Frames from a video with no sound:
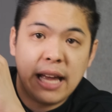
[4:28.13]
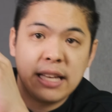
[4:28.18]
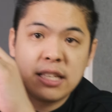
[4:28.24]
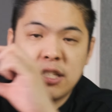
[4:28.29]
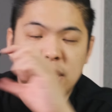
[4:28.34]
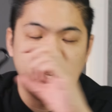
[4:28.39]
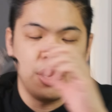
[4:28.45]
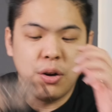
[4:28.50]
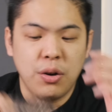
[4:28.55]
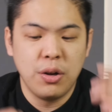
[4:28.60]
And
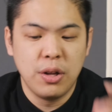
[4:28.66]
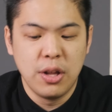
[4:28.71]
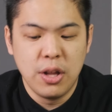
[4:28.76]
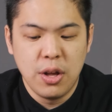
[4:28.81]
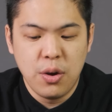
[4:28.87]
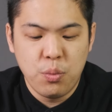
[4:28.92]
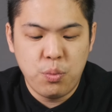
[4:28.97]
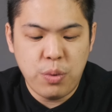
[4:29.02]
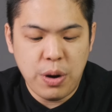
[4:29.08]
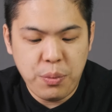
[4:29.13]
so
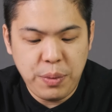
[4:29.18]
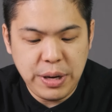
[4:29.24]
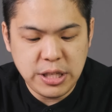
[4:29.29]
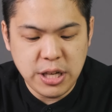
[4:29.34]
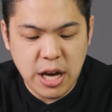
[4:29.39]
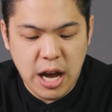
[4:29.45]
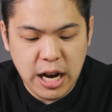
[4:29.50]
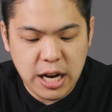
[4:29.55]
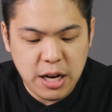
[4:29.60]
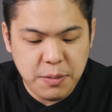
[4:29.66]
when we
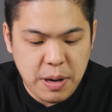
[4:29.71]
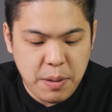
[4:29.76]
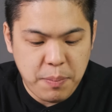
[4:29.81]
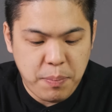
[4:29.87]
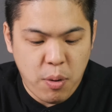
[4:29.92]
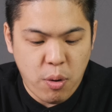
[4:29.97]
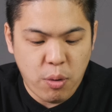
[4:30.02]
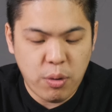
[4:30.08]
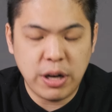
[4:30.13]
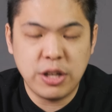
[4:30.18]
talk about
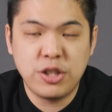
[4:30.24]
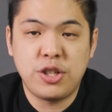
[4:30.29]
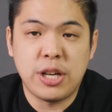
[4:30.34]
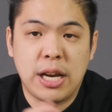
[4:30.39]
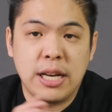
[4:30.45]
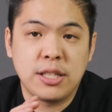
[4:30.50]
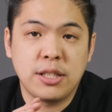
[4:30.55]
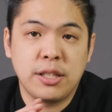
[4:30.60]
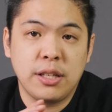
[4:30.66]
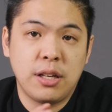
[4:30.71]
pouring
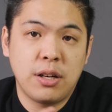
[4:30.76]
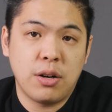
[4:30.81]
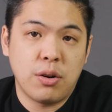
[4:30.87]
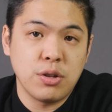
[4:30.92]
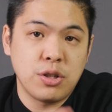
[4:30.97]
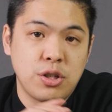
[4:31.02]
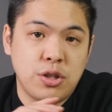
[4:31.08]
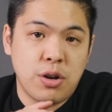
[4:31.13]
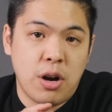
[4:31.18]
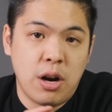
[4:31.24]
gentler
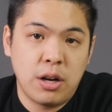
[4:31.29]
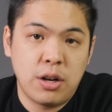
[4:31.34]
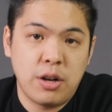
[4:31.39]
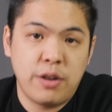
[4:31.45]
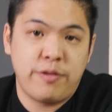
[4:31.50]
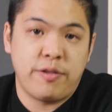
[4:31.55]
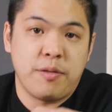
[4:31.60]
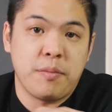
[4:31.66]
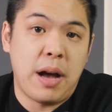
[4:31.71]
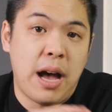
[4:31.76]
or
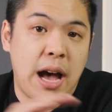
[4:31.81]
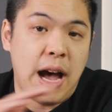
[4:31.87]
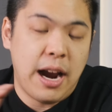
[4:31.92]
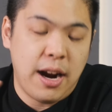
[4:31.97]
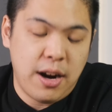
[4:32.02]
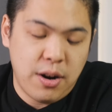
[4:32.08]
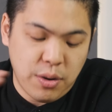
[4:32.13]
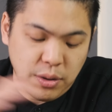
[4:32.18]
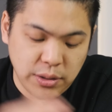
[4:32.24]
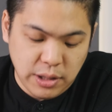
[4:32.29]
stronger from a
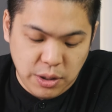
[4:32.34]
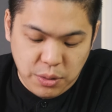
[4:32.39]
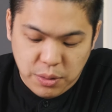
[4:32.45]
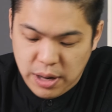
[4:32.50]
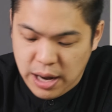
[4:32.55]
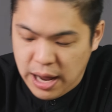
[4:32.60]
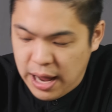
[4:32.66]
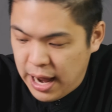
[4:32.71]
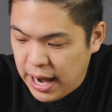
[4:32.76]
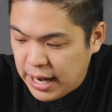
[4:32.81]
higher or
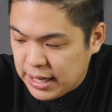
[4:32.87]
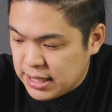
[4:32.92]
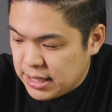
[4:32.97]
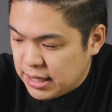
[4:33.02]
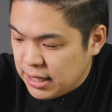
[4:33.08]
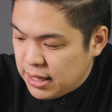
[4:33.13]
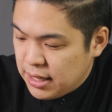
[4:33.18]
lower height,